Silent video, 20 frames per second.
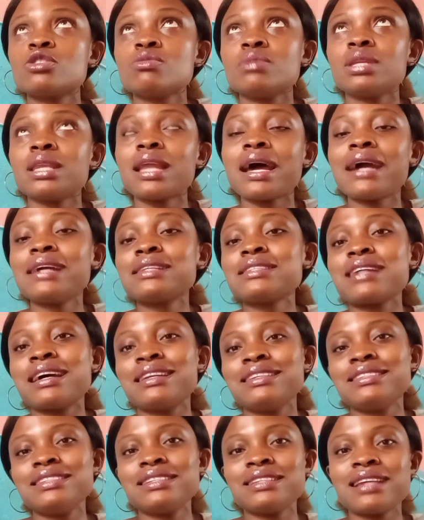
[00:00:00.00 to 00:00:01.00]
it will be night,
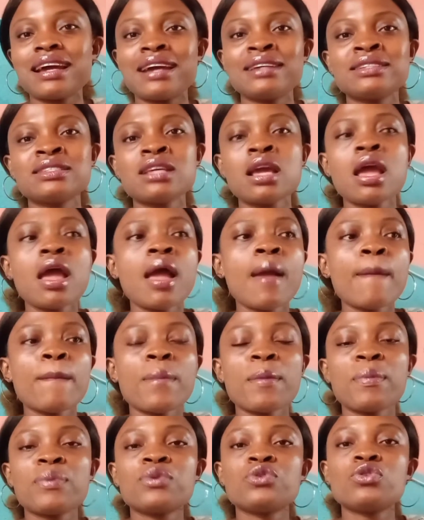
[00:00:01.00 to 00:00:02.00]
and in the night
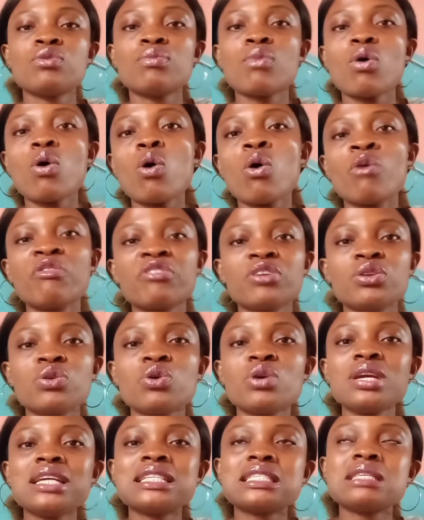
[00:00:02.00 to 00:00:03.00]
people do more of
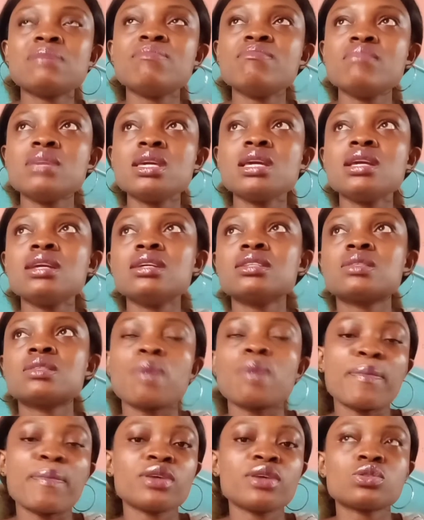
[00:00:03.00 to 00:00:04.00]
the cooking meat,
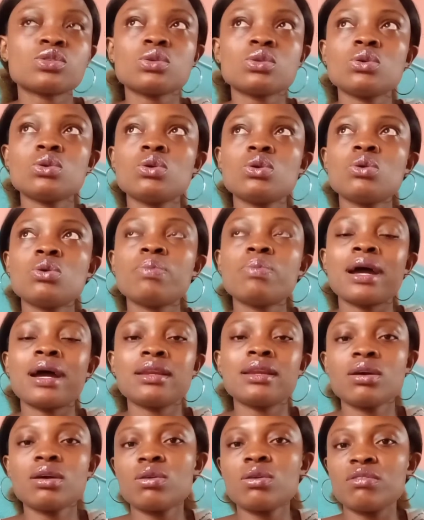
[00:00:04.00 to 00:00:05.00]
pepper soup,
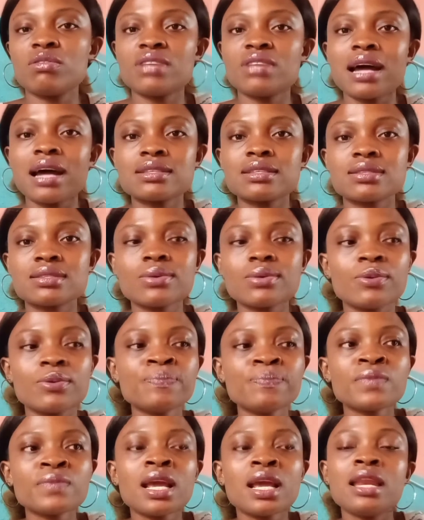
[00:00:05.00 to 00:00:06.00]
and all of that.
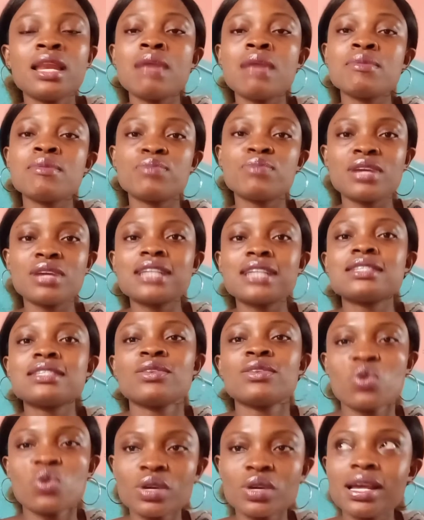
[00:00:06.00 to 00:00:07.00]
So let me put
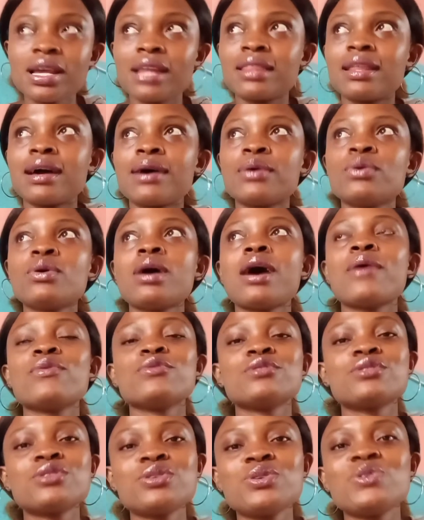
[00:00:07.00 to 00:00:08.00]
that in order now.
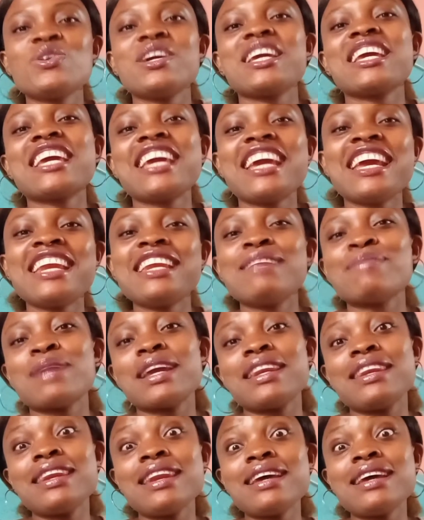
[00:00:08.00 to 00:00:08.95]
I will see you again in my